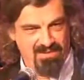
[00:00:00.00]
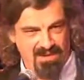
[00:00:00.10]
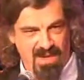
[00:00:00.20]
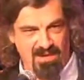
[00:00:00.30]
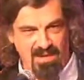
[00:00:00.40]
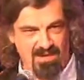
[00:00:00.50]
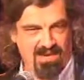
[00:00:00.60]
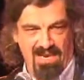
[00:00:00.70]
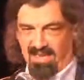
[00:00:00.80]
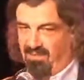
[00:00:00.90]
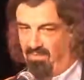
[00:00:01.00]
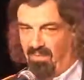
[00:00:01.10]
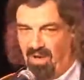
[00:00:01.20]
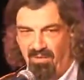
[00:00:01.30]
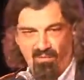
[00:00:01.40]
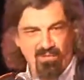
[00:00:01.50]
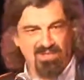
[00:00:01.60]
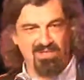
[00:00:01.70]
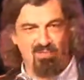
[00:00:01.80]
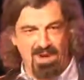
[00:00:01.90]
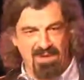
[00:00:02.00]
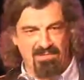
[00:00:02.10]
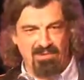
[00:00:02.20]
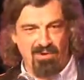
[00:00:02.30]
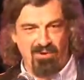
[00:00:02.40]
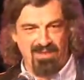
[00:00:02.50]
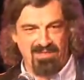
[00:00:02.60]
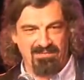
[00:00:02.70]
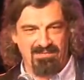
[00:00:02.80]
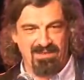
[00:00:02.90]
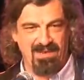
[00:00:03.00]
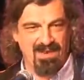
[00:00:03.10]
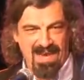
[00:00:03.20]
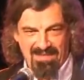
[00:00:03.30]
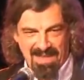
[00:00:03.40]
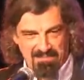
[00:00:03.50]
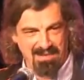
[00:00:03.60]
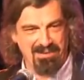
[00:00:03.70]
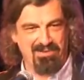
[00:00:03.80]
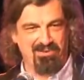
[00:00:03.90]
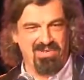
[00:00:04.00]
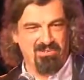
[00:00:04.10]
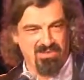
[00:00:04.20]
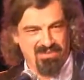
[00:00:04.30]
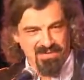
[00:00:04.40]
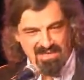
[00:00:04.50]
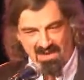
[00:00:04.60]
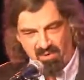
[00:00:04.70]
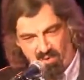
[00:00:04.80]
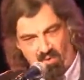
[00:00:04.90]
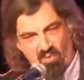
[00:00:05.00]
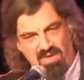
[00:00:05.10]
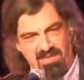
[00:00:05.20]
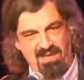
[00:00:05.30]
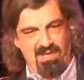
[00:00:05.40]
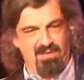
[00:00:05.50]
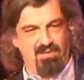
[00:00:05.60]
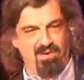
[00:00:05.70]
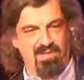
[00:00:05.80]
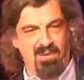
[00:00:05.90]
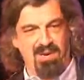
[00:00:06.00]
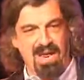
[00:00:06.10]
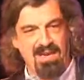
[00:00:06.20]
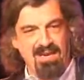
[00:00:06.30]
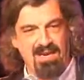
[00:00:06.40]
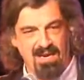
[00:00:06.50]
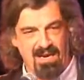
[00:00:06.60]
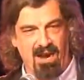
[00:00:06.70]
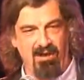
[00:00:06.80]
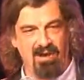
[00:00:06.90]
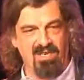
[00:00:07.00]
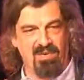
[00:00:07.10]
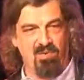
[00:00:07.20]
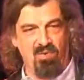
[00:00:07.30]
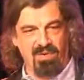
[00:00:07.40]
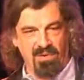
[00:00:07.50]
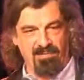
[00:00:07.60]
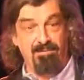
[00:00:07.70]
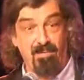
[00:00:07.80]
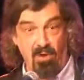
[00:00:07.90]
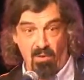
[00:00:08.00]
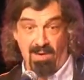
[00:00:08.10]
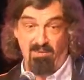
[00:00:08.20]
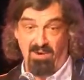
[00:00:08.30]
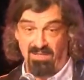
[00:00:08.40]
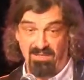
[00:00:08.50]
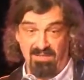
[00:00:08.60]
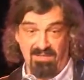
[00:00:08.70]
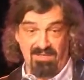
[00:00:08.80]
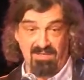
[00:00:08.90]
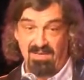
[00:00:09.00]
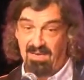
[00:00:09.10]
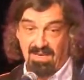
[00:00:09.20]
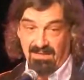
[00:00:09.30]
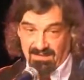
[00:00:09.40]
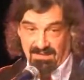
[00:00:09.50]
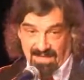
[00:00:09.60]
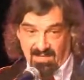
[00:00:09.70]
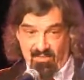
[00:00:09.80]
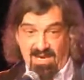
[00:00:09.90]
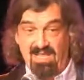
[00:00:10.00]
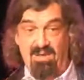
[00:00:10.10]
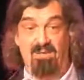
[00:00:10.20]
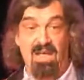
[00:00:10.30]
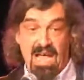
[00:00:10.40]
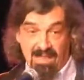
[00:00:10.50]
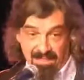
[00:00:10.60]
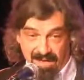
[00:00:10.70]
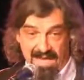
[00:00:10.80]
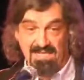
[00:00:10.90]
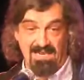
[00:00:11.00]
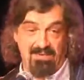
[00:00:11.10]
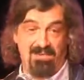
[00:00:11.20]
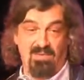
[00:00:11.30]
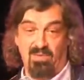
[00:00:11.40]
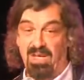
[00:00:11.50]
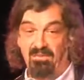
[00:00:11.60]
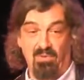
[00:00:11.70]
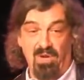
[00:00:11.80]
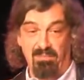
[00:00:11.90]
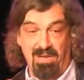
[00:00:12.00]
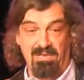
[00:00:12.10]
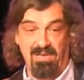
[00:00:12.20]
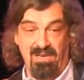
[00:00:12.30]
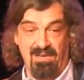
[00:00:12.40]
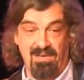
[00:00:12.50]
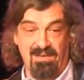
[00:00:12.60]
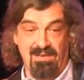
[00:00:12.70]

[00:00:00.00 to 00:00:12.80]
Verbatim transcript: Start telling them all sorts of wonderful stories and then make those stories more sophisticated, but always make those stories open ended and encourage thought and follow up questions. And it's really the, at that end of things we have to work much harder.